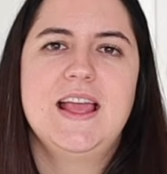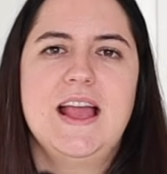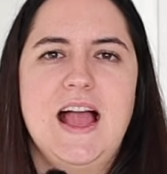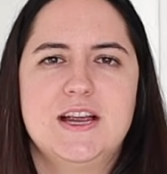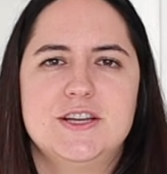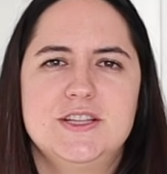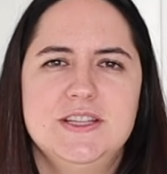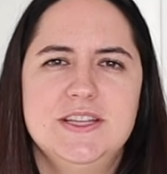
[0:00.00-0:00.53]

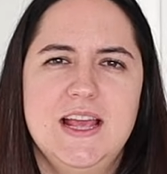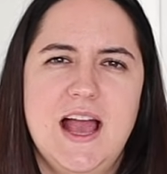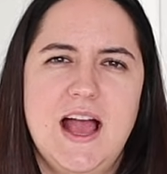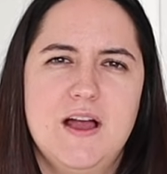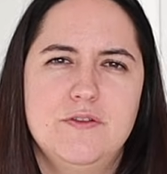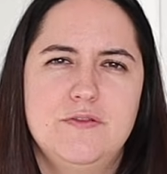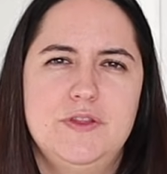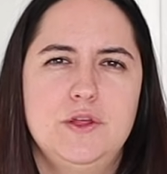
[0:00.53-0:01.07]
actually
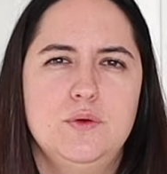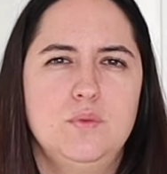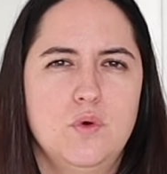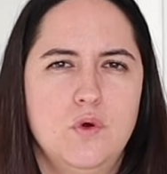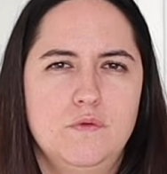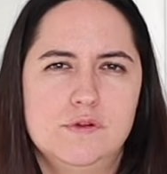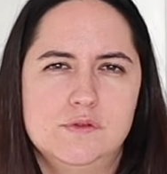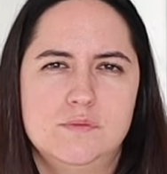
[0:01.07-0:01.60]
have the
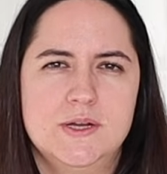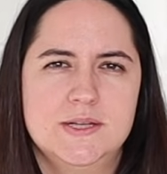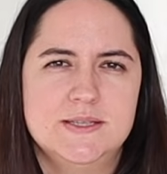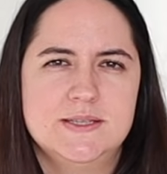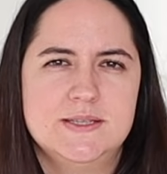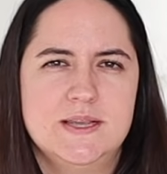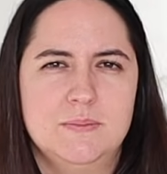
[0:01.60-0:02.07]
woven ones.